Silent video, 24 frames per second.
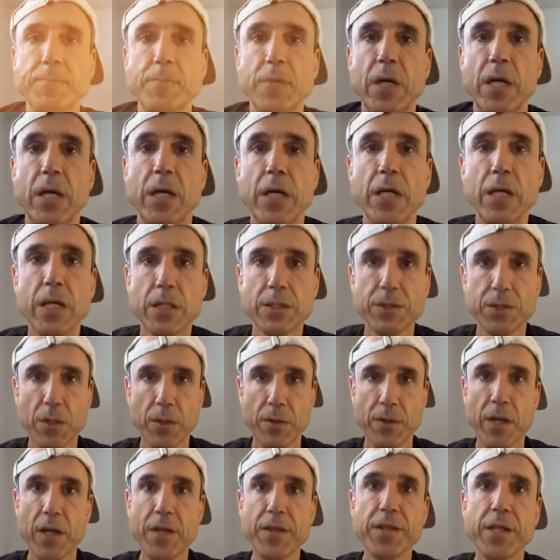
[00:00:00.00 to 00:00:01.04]
Davis claimed
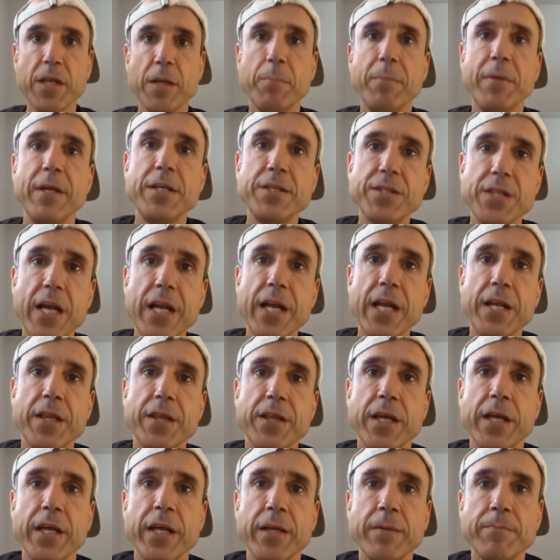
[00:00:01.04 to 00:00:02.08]
that you essentially
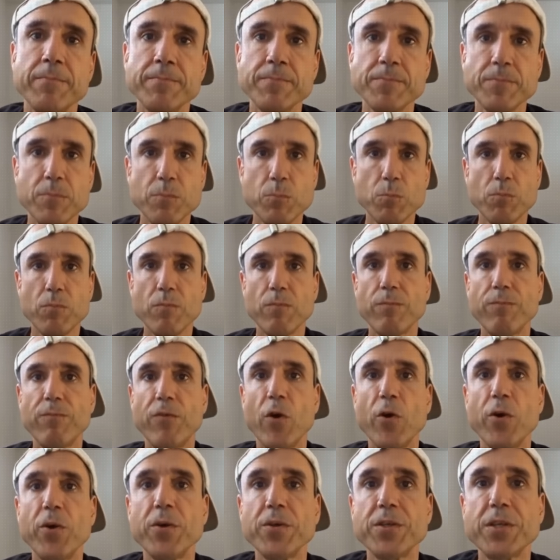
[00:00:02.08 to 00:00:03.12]
got out what you put in. If you
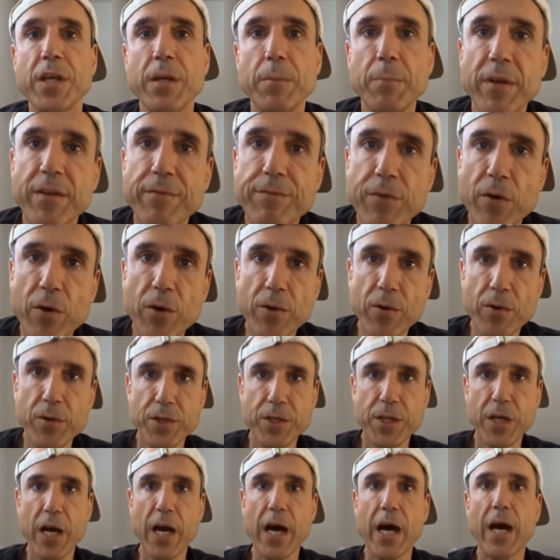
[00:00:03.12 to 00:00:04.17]
wanted God to really make
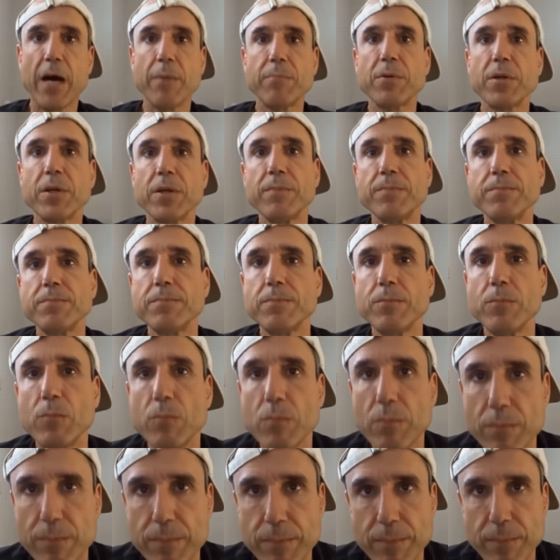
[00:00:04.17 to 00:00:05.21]
some effort with his
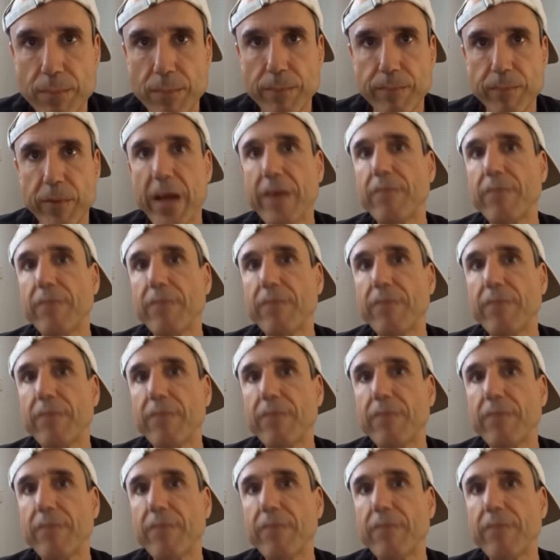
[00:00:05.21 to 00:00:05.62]
response, you